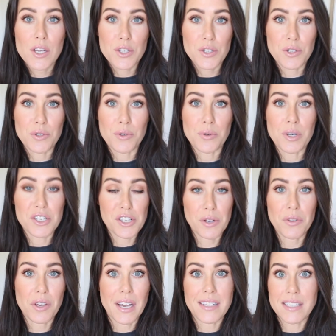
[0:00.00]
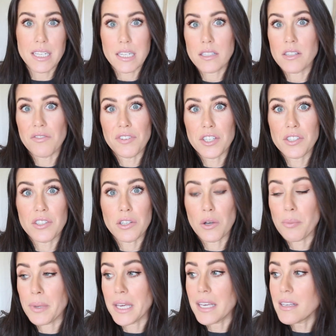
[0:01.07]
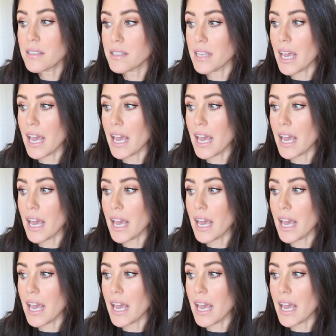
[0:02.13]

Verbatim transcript: to share with you guys that it's a versatile piece